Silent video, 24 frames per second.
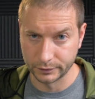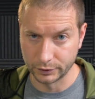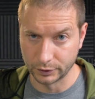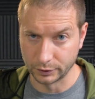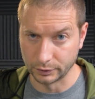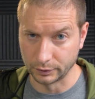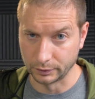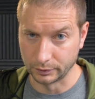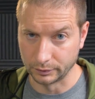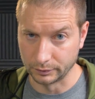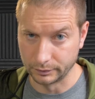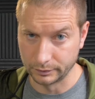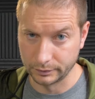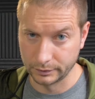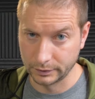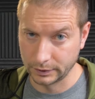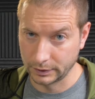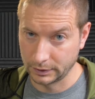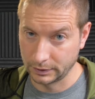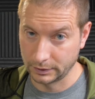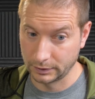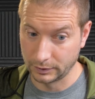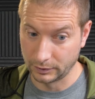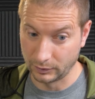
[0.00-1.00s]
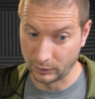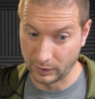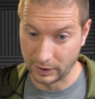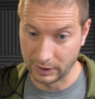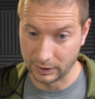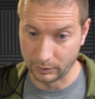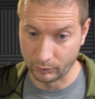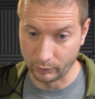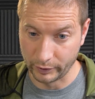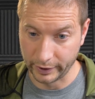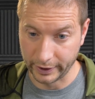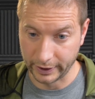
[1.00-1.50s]
So
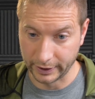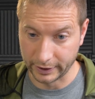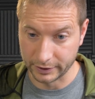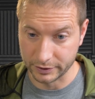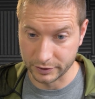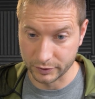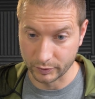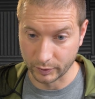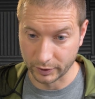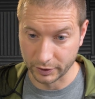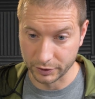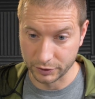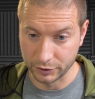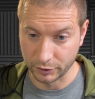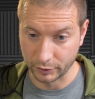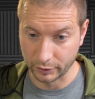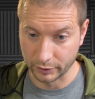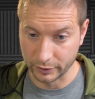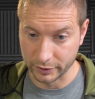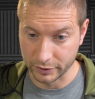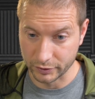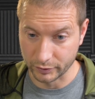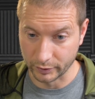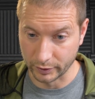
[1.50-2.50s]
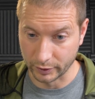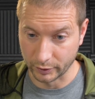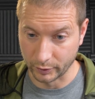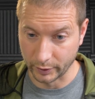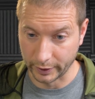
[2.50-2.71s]
while I'm waiting, I just want to show you this real